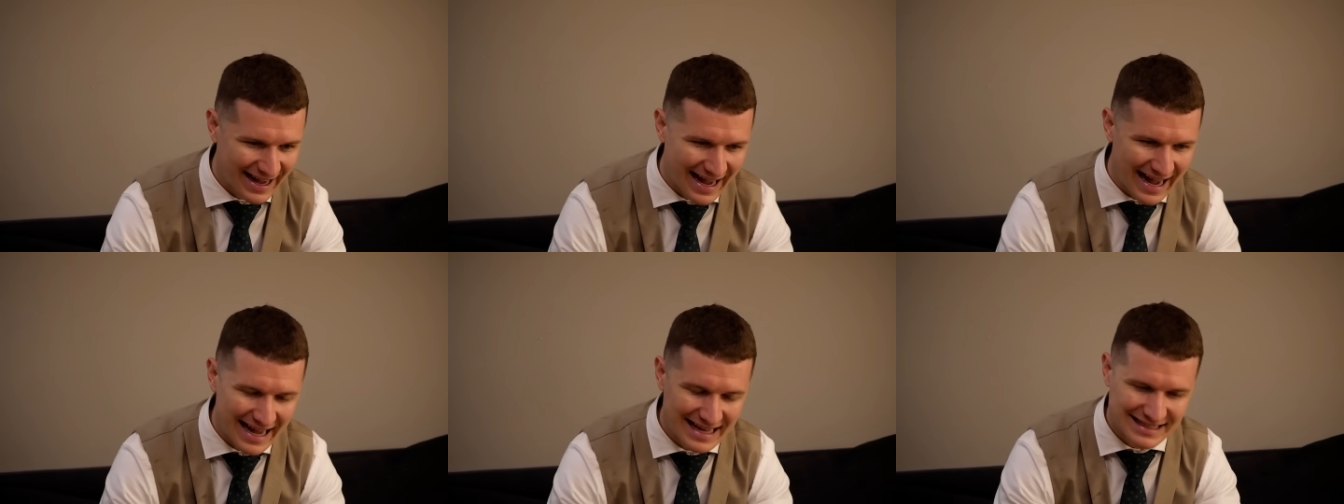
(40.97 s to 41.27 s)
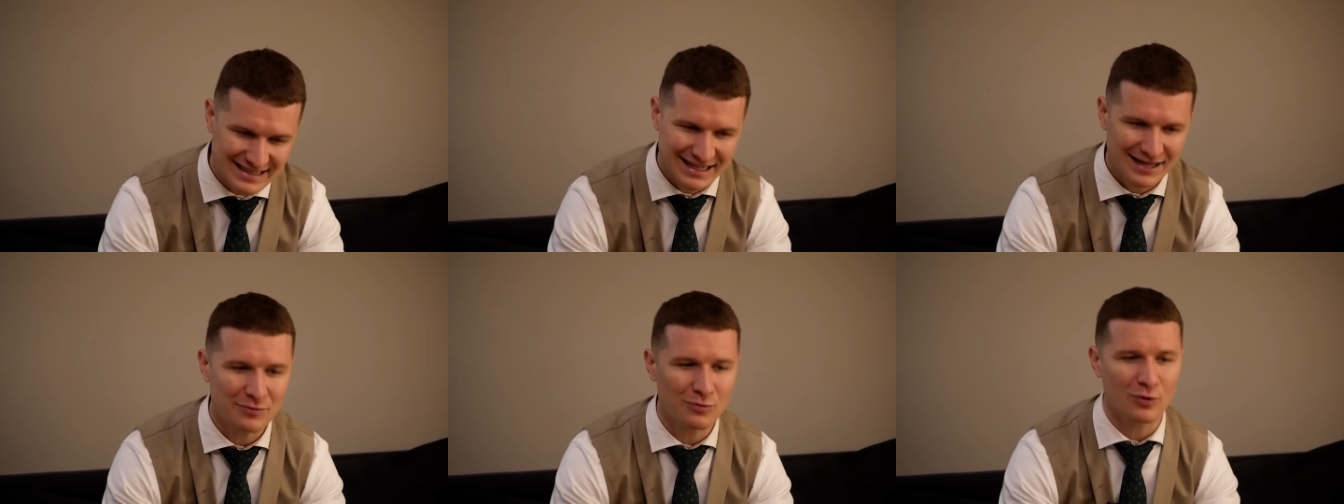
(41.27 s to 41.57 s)
I
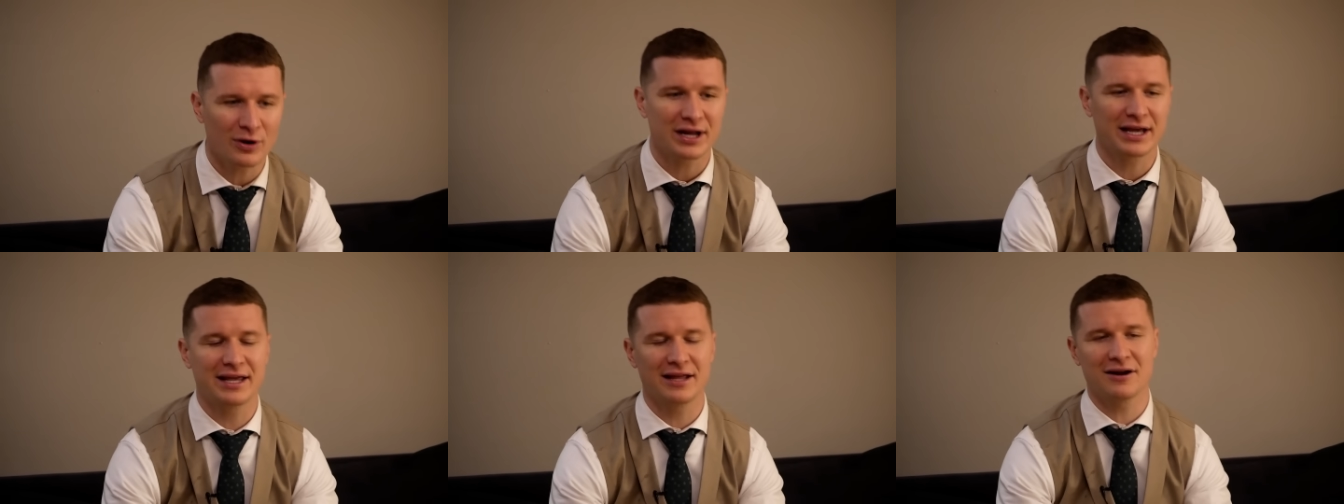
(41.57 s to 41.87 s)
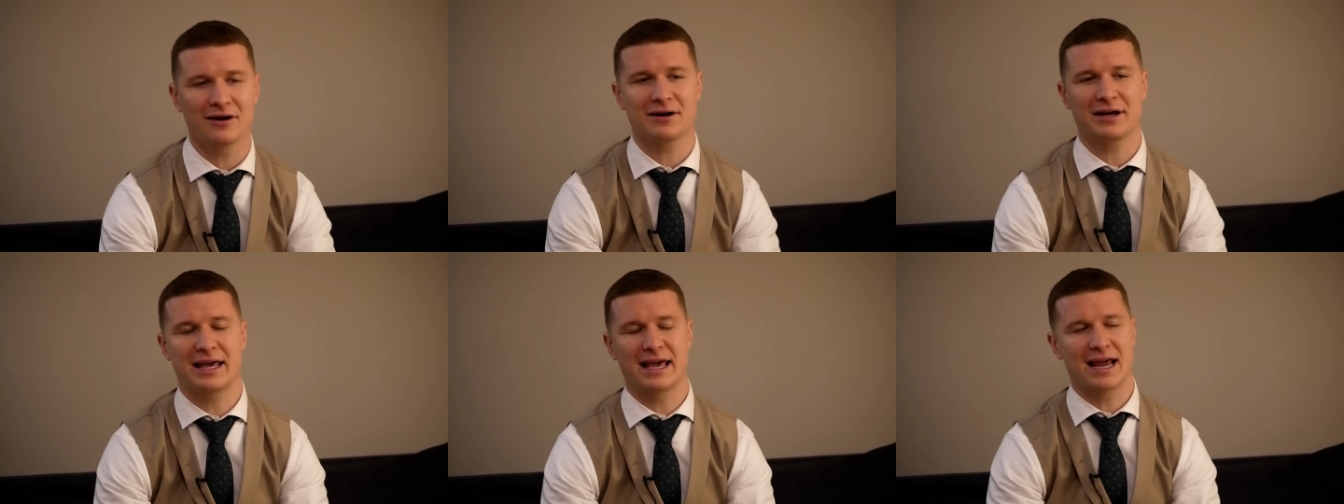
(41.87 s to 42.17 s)
did want to get
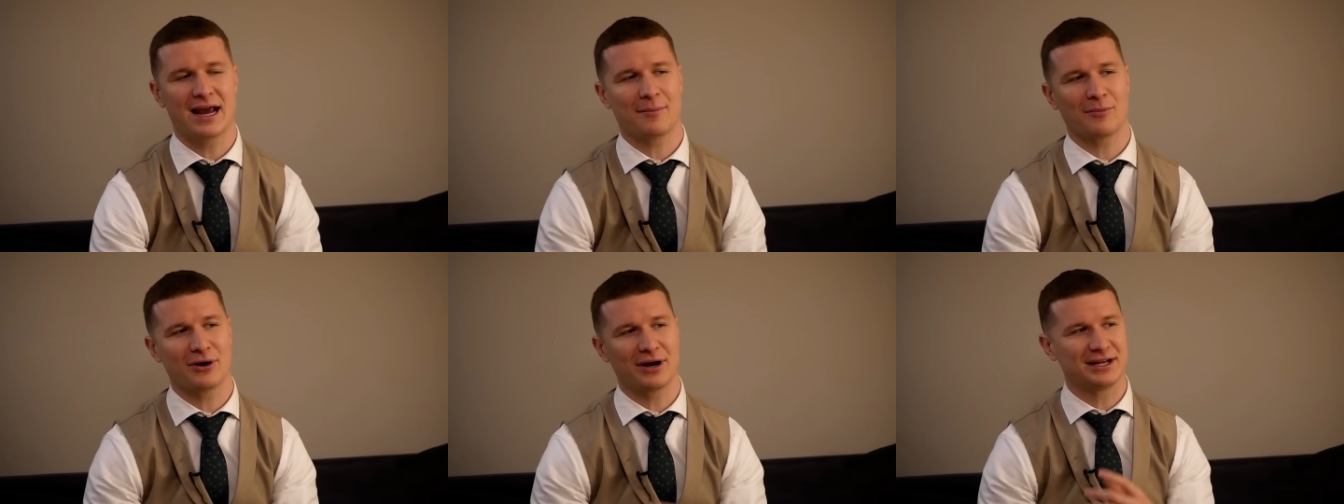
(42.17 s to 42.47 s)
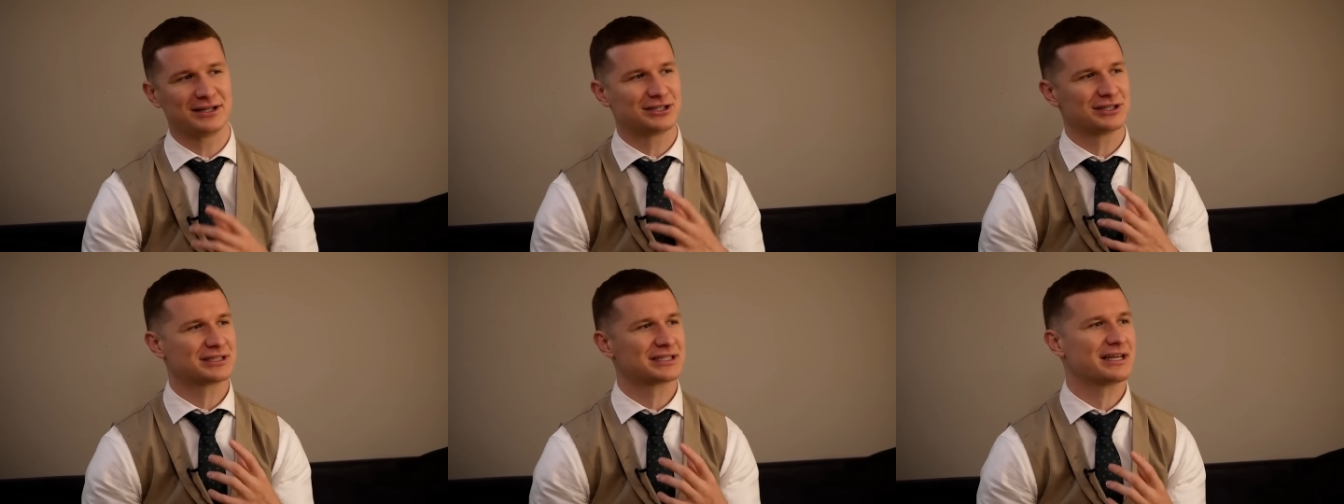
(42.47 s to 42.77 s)
on camera
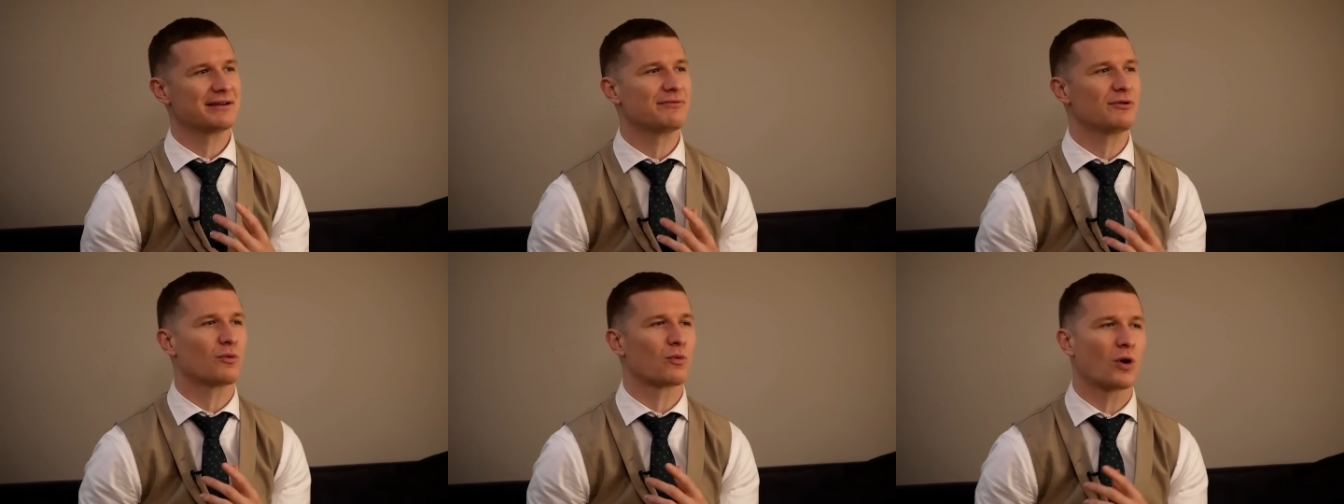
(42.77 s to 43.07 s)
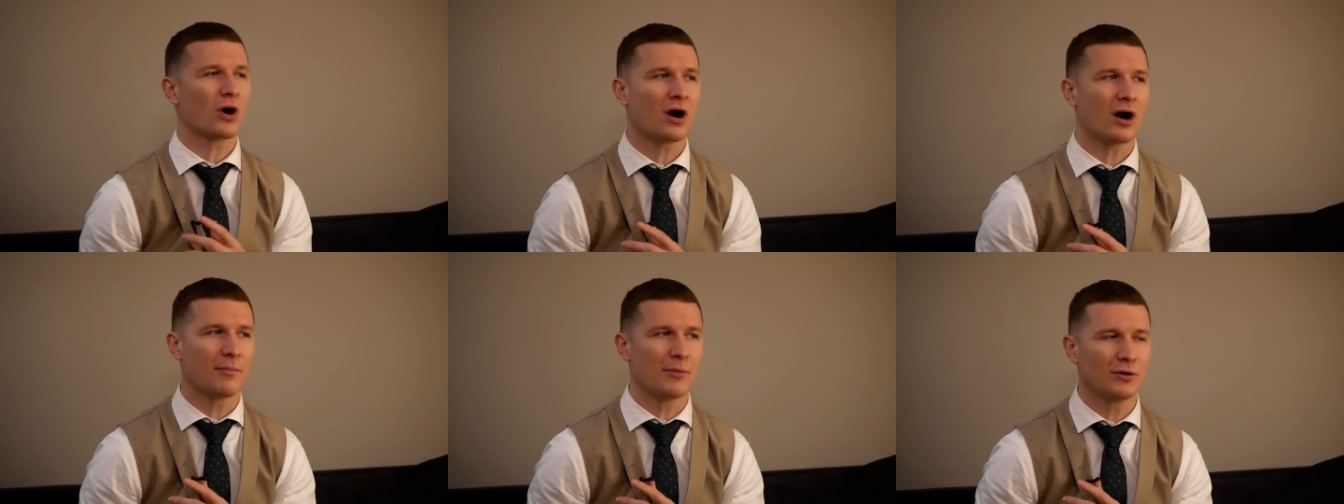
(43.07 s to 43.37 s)
and just give the
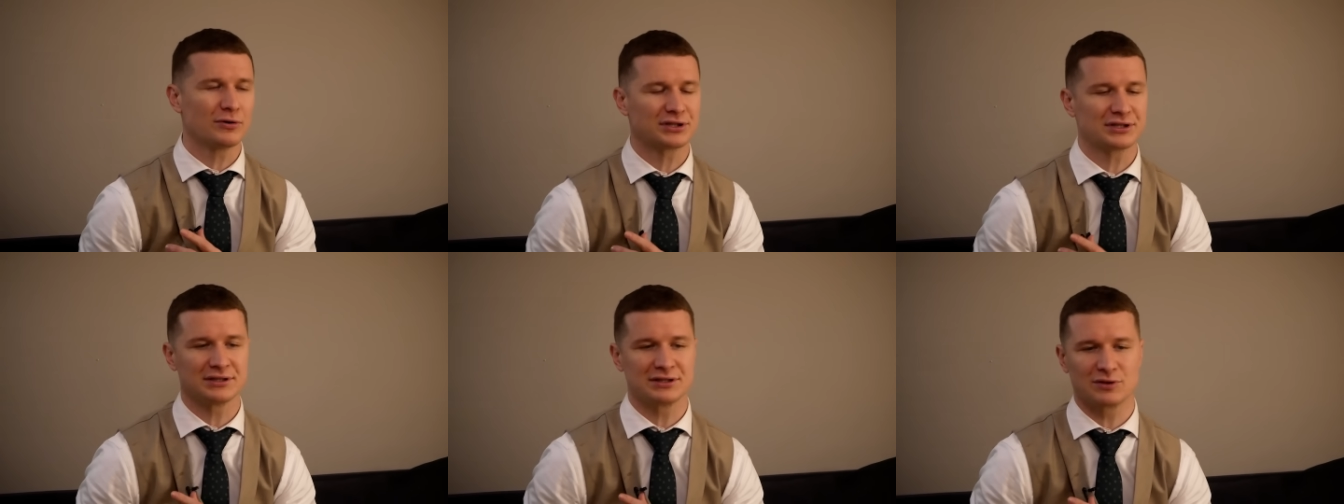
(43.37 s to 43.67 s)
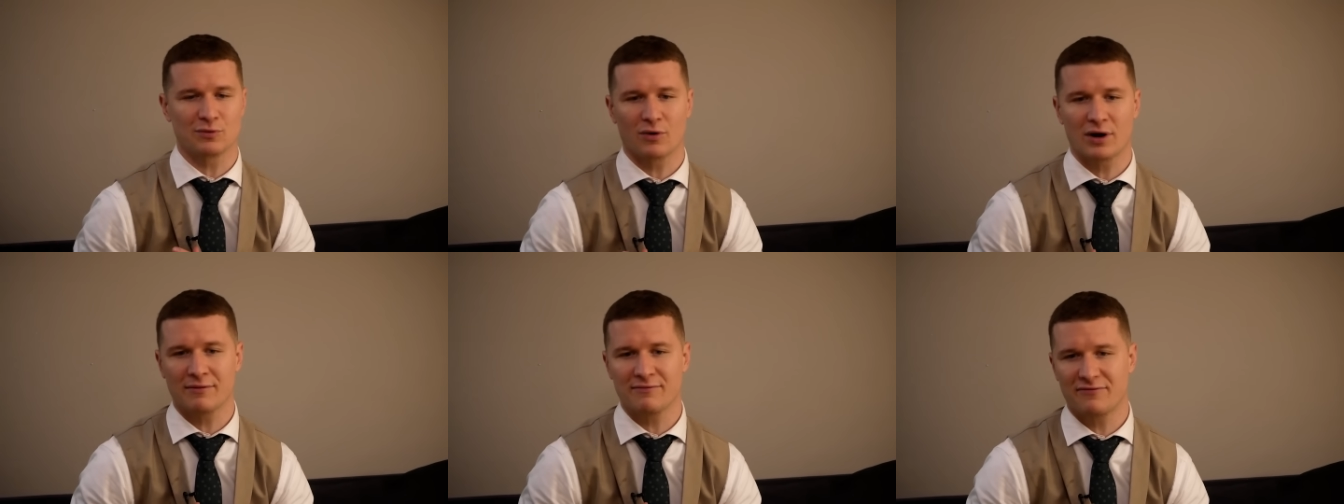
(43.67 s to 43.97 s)
raw emotions
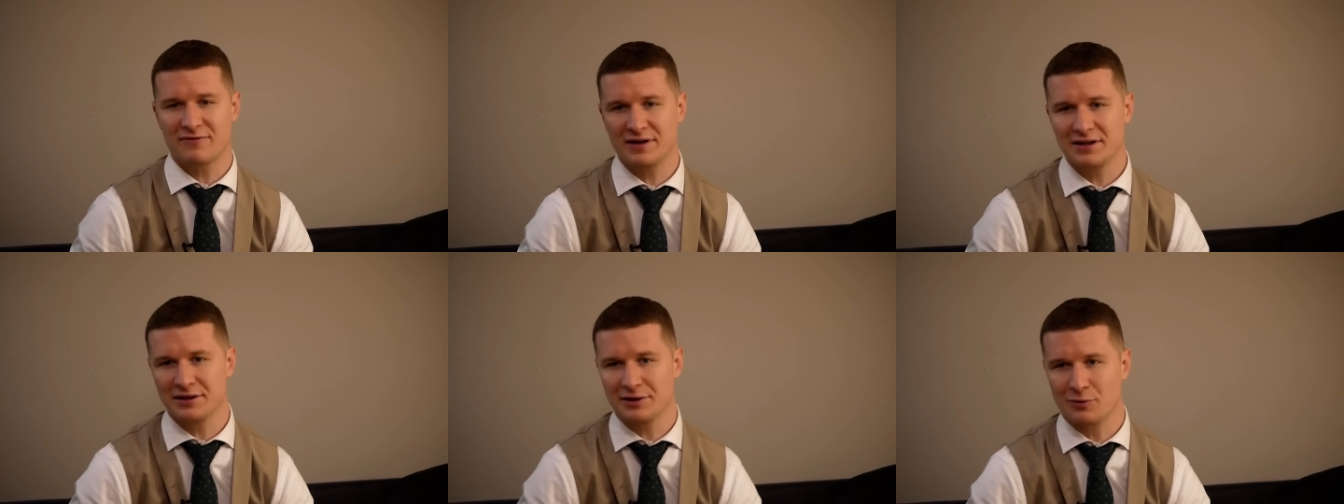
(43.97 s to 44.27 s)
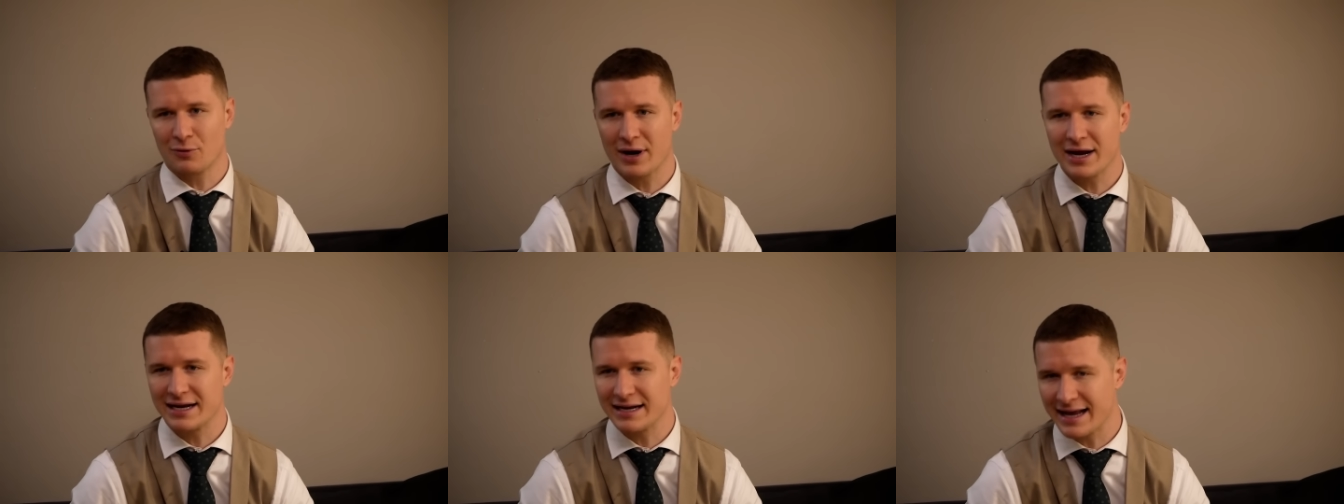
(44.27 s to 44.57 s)
of what I'm feeling
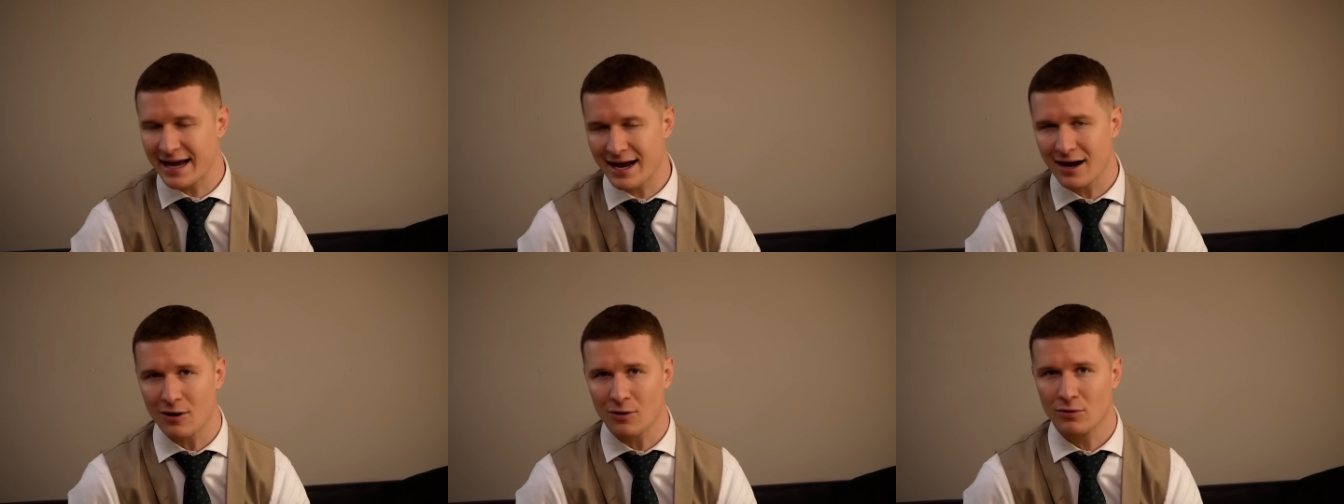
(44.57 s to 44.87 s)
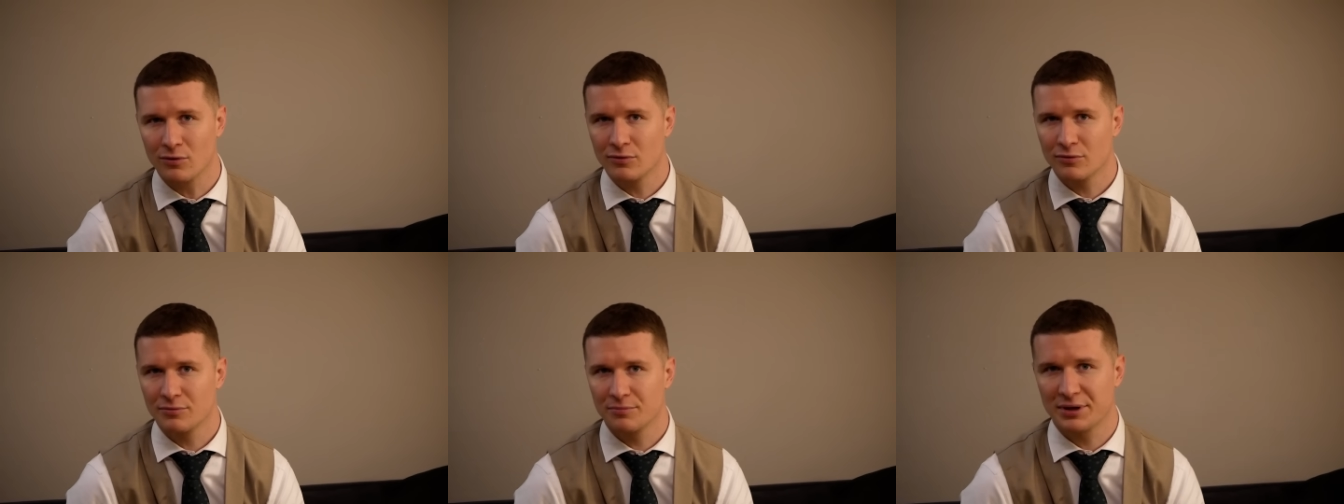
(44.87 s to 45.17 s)
right now,